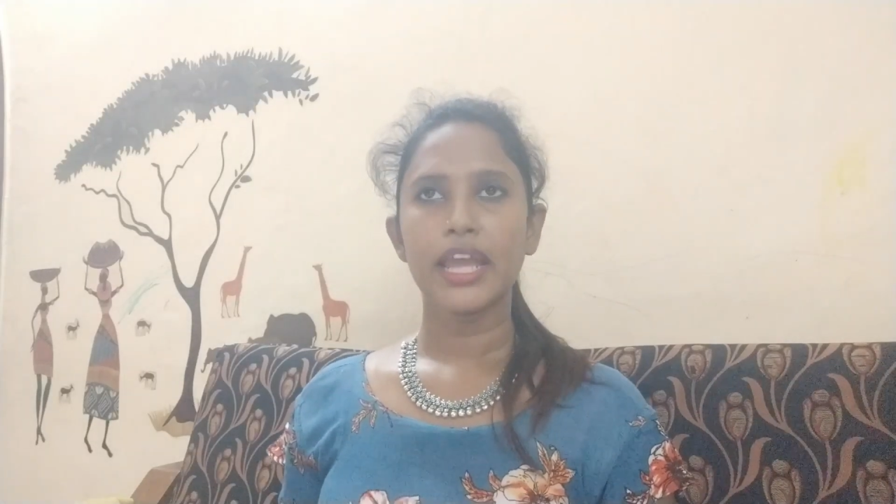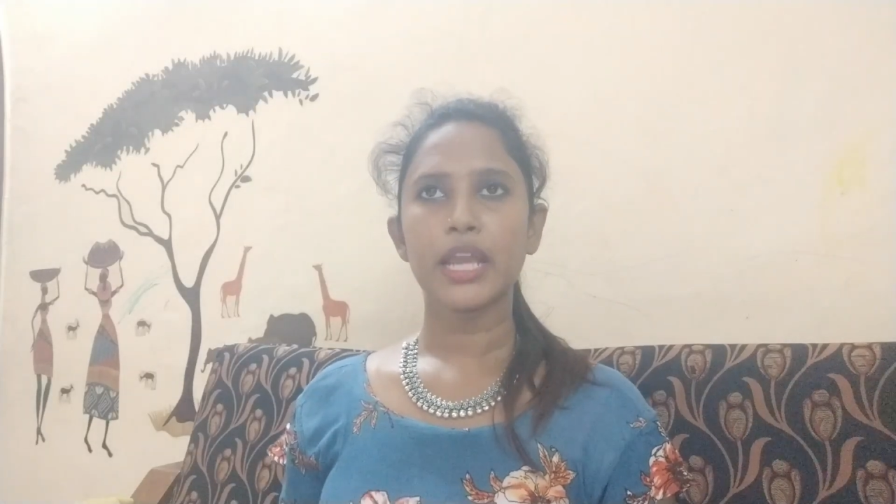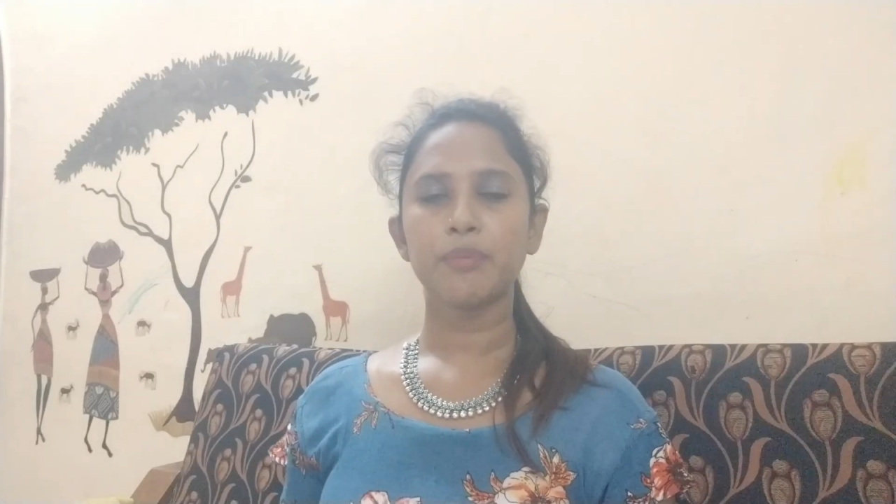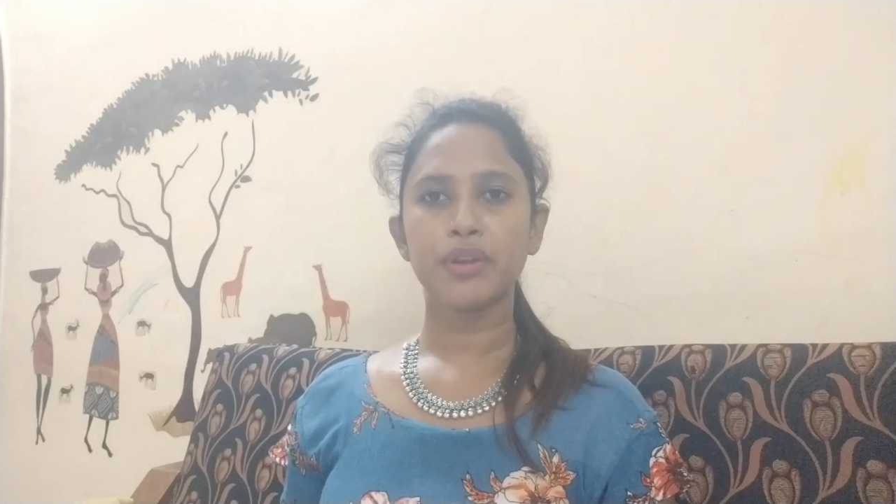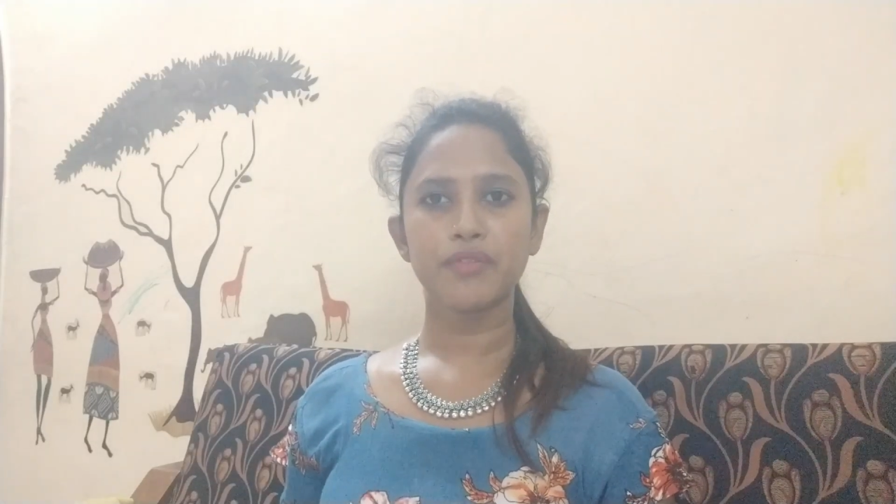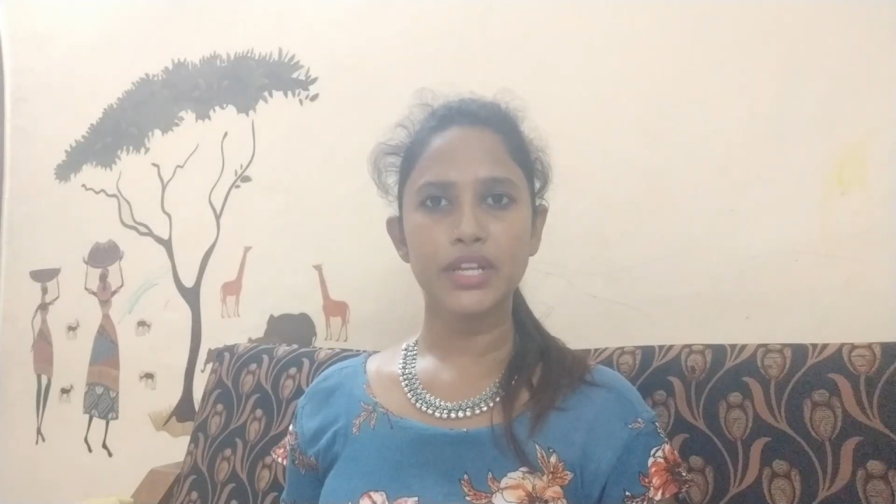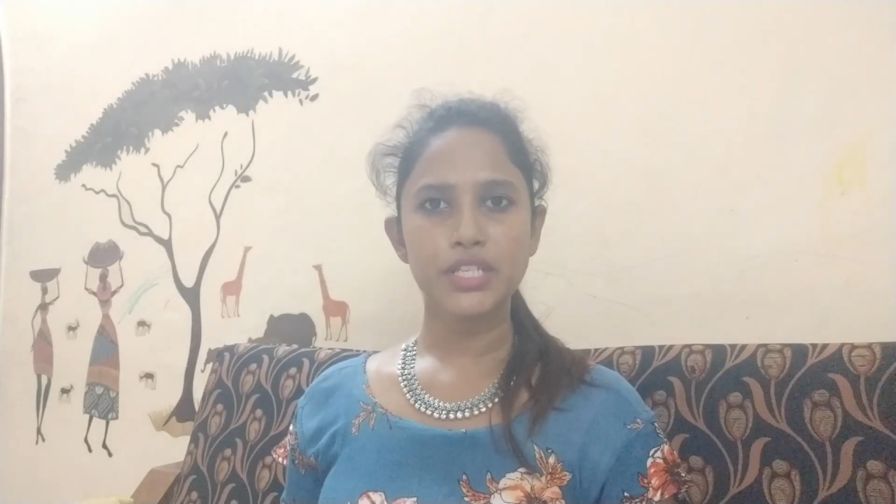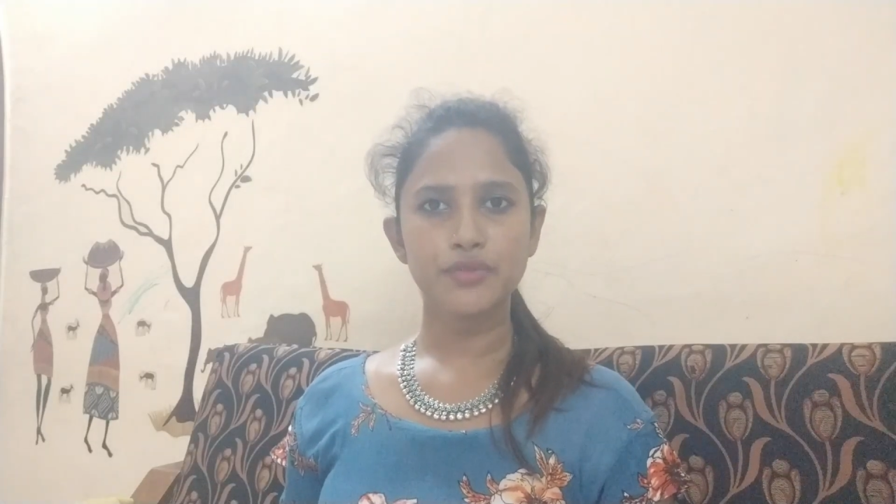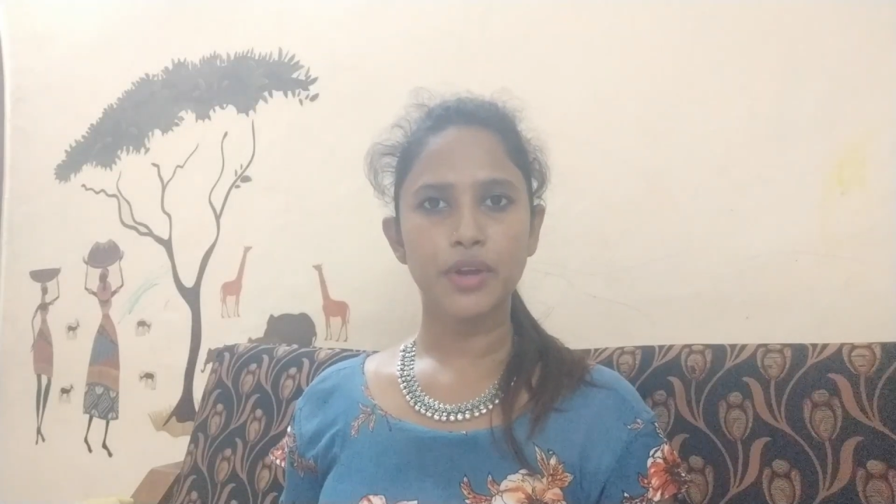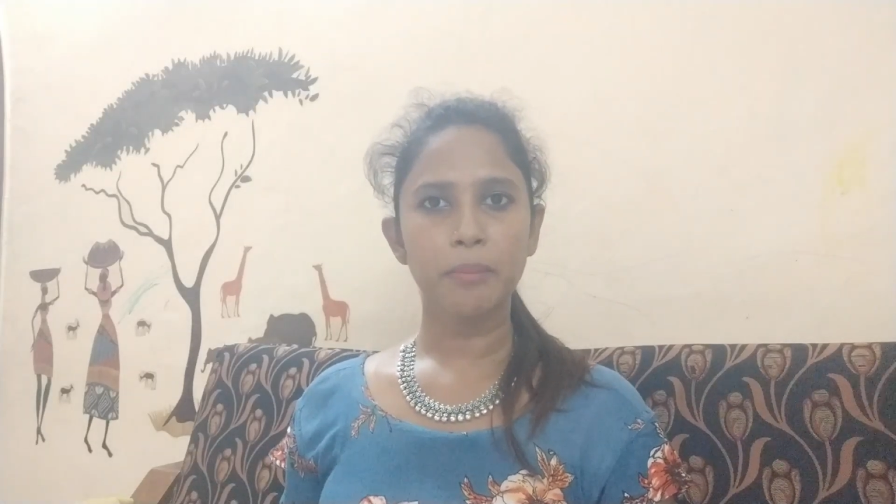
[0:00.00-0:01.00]
It
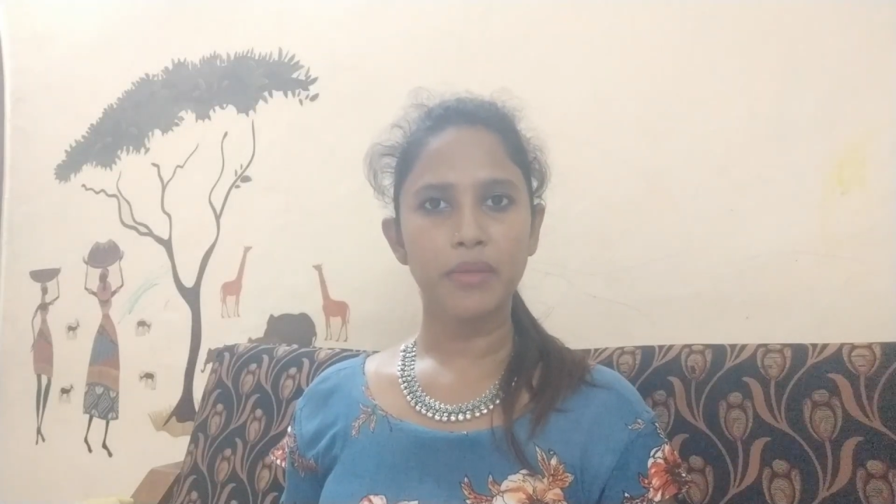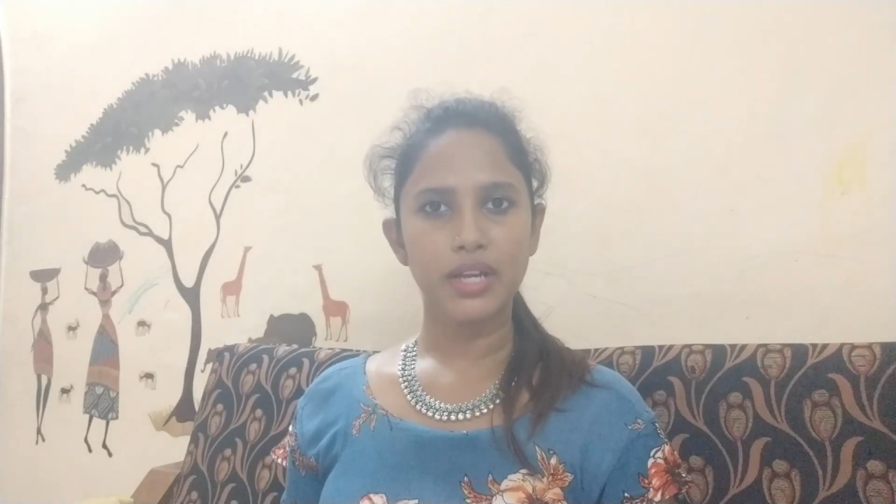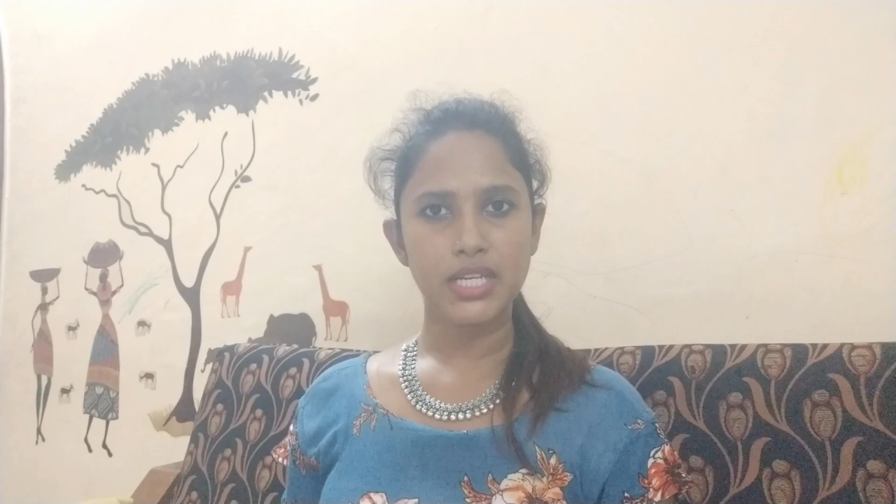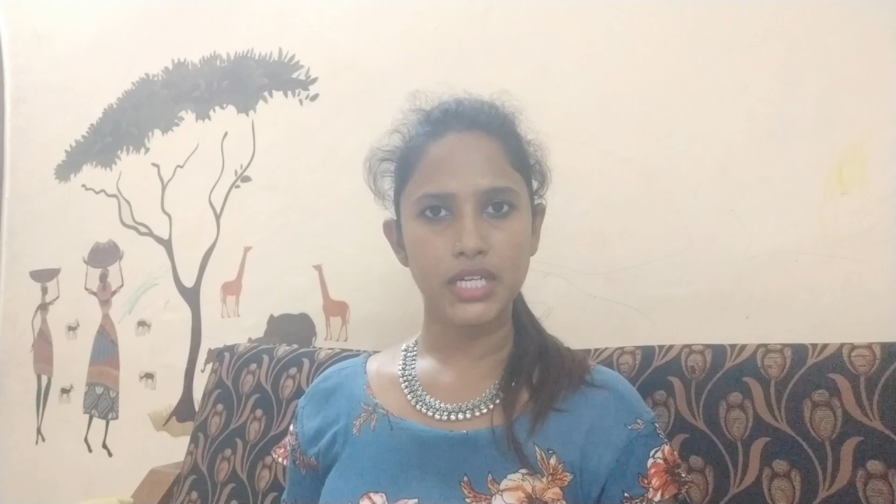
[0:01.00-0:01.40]
prevents from